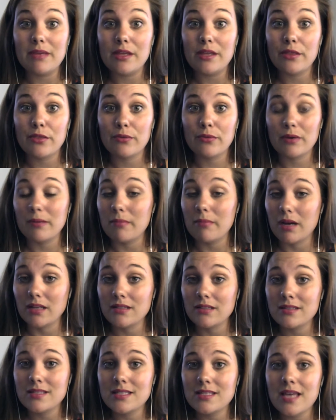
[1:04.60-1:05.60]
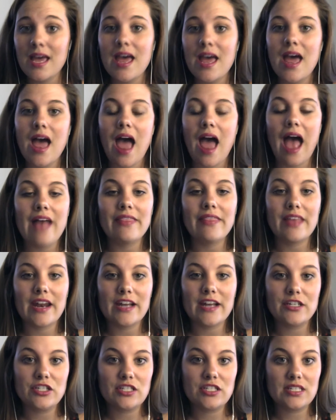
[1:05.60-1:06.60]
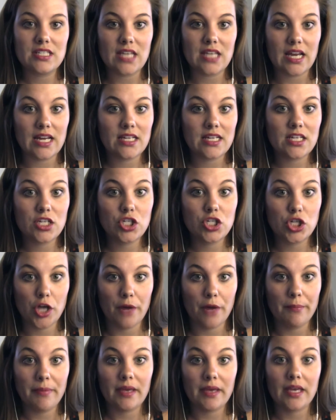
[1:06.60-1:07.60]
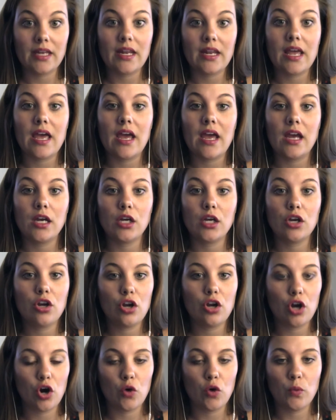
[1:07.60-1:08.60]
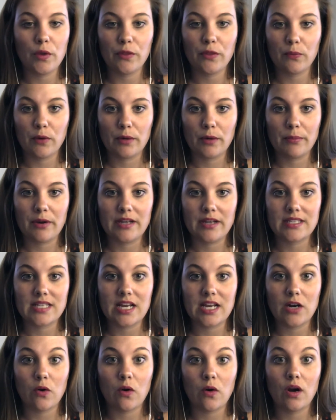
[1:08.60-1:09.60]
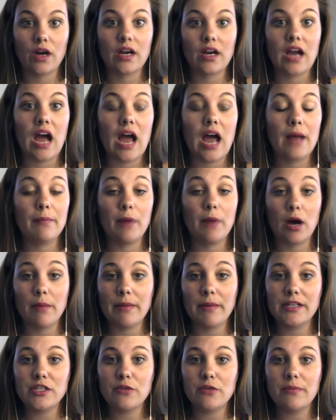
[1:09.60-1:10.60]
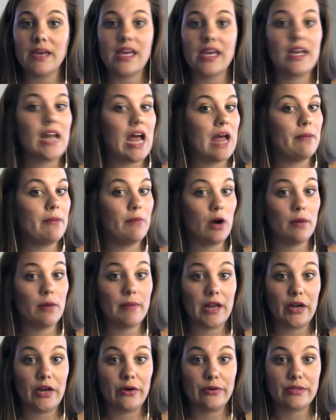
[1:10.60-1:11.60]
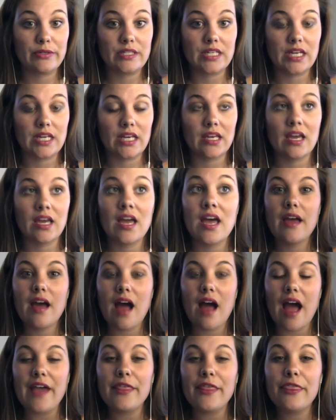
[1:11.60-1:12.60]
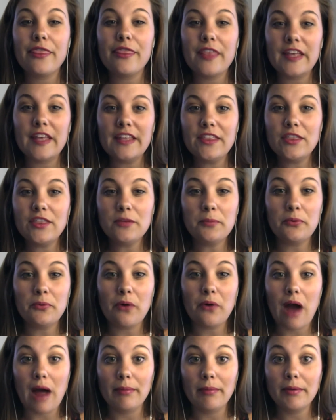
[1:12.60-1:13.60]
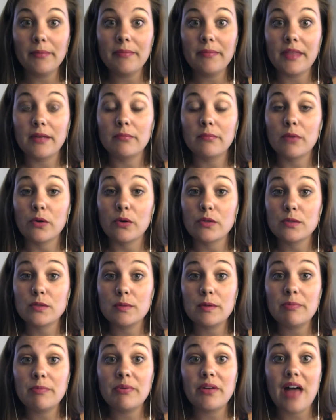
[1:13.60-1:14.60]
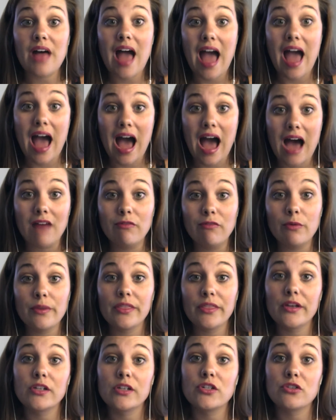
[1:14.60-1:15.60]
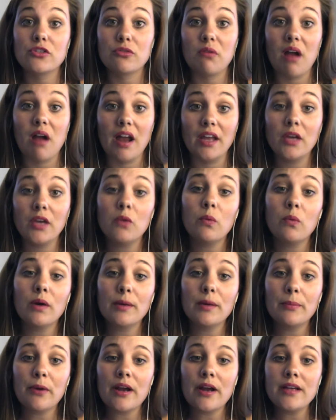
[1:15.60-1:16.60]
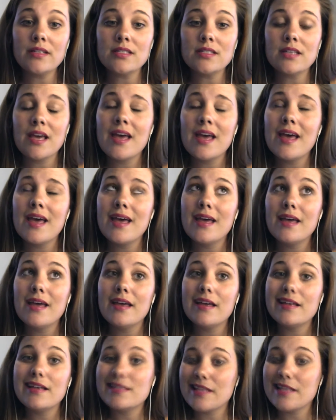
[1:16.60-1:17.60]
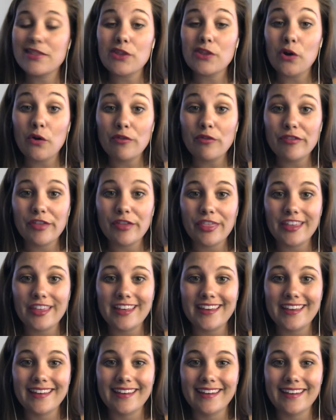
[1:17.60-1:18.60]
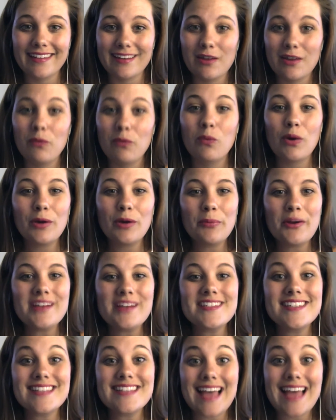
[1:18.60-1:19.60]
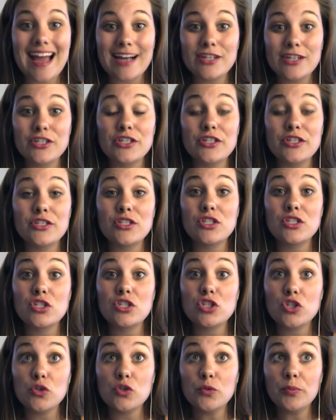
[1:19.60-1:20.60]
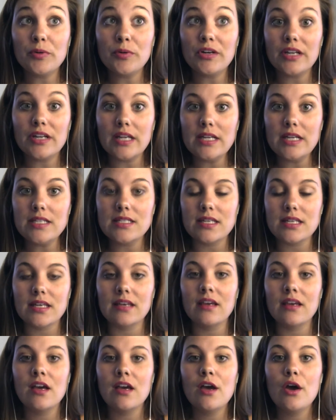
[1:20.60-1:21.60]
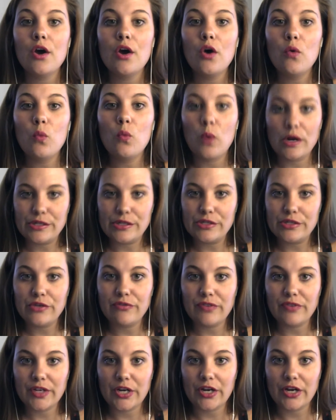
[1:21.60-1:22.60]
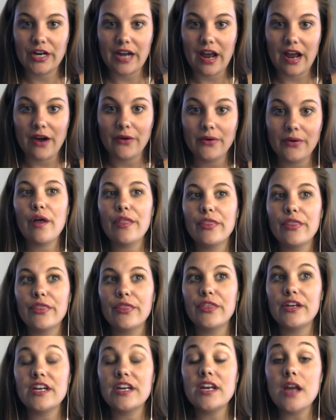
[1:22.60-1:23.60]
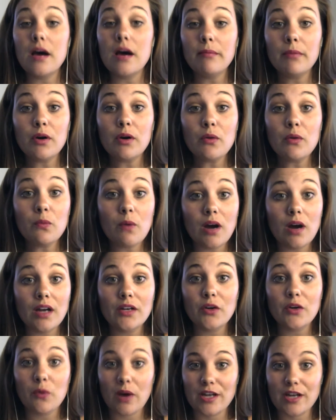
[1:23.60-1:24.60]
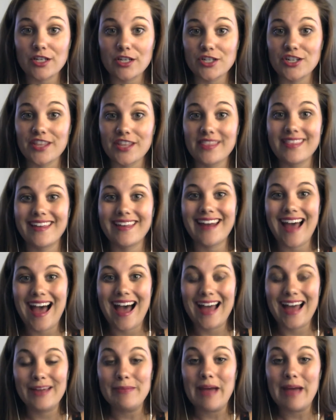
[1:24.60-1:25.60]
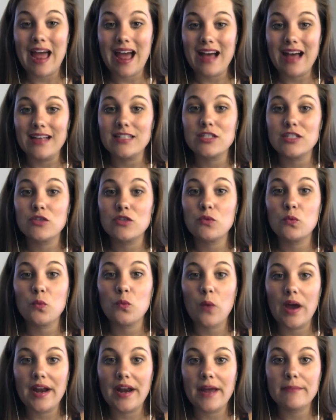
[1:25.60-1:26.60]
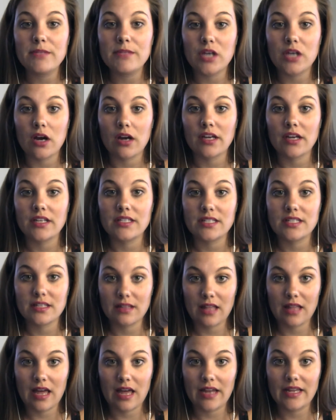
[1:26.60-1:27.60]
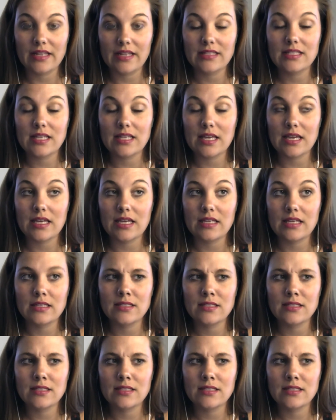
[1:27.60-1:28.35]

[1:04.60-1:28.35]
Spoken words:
3 months, and then I just decided to jump in and go with WordPress.org. I bought my domain, I bought my hosting. I think the problem that most people have when they're trying WordPress is that they're overthinking it. WordPress is actually super easy once you figure it out. The number one question that I'm asked when I'm talking to clients is,